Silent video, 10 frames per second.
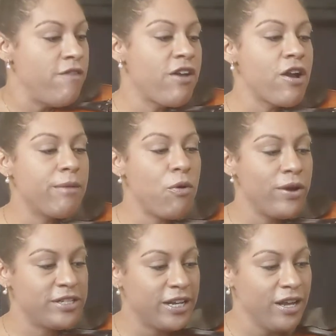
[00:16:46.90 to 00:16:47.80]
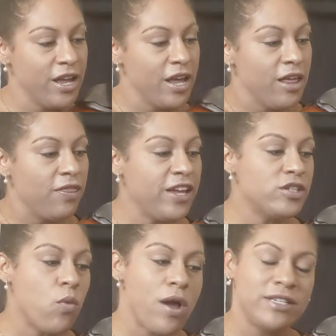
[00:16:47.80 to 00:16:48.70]
Very pointed.
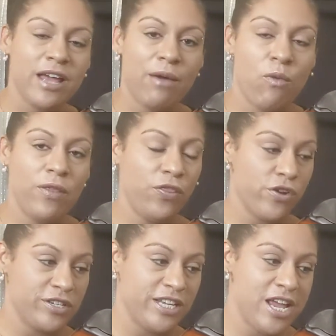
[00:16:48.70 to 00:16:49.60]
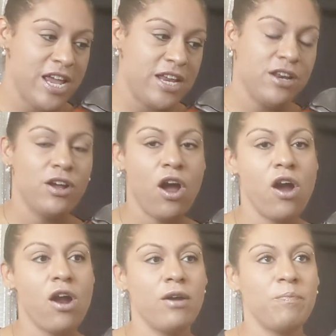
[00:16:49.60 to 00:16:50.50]
These ones at 113
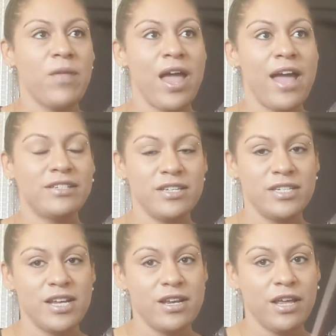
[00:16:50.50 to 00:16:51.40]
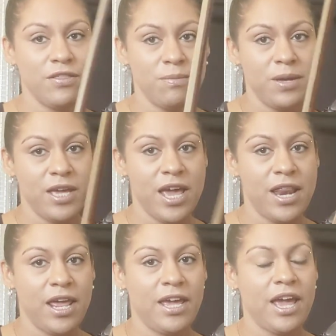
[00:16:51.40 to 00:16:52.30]
are accented in the
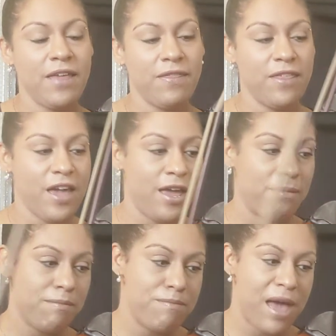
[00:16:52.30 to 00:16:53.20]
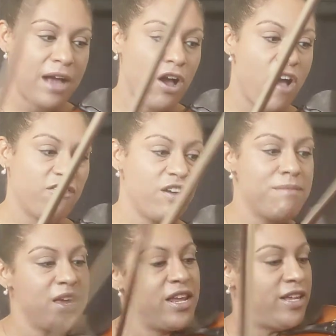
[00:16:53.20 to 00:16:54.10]
beginning and then back off
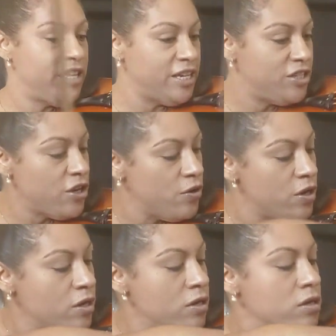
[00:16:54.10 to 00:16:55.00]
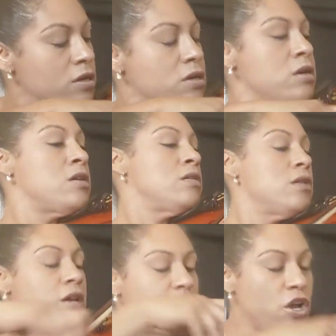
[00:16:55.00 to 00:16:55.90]
immediately. So
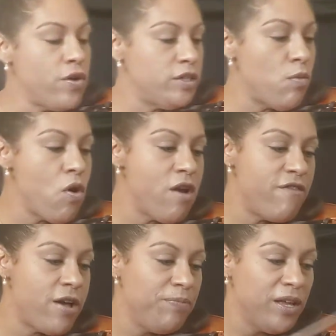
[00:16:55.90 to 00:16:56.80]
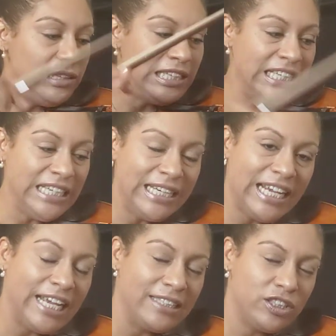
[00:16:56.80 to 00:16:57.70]
it's more of a lean
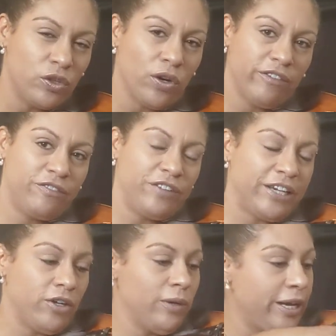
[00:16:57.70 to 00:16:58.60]
in sort of feel,